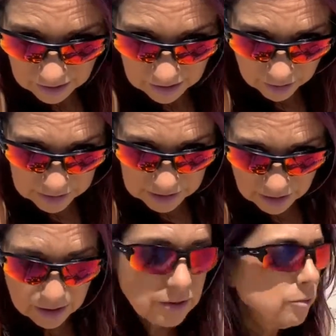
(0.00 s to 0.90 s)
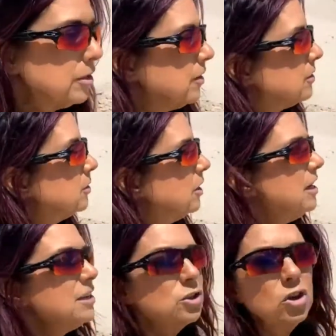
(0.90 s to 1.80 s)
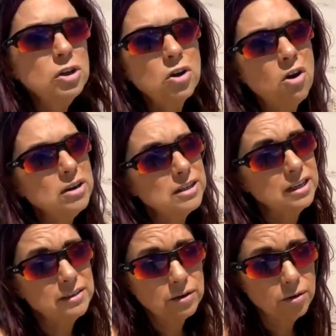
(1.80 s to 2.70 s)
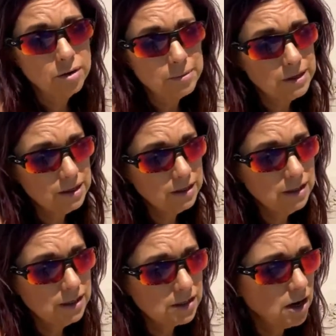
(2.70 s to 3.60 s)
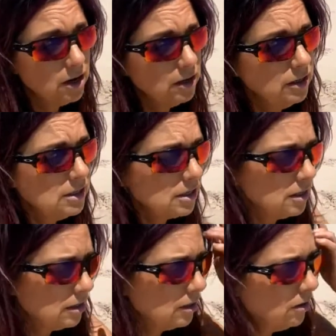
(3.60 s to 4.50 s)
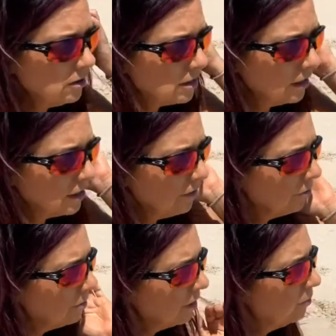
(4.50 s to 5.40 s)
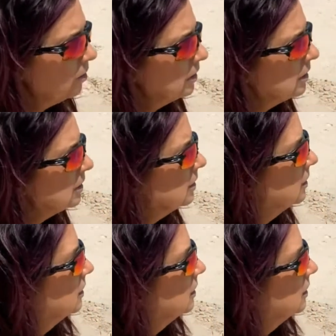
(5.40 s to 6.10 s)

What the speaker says: and now he's got at 3,000. He has good content, though. I mean, he's got the content everybody wants.